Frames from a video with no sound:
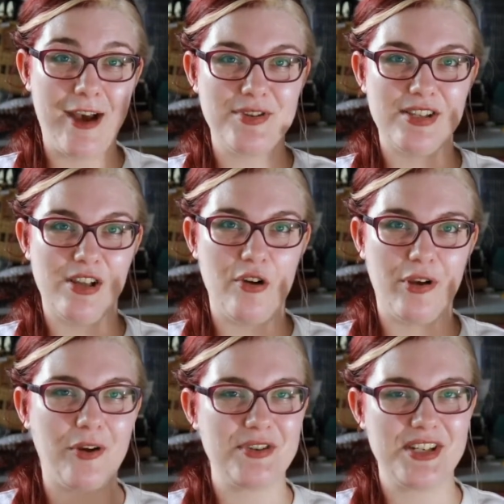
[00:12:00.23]

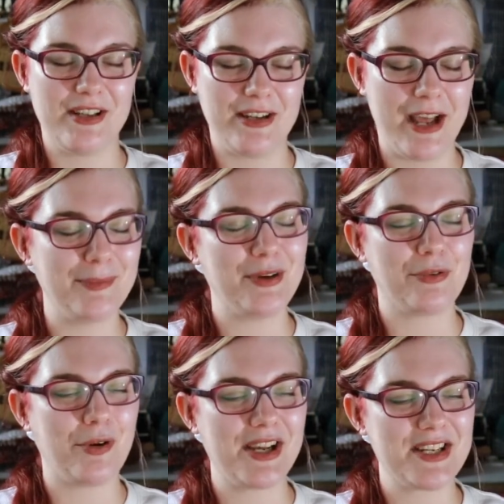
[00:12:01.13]
logos that had been
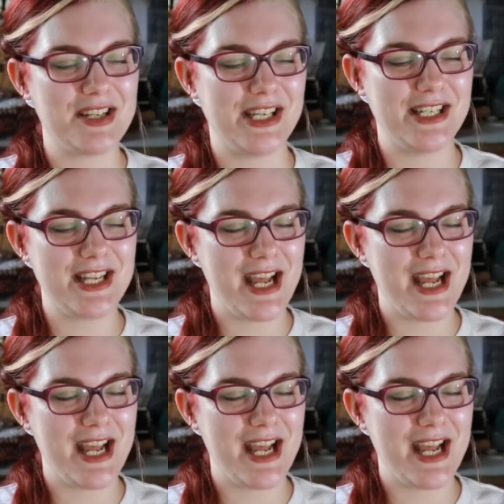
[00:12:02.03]
requested,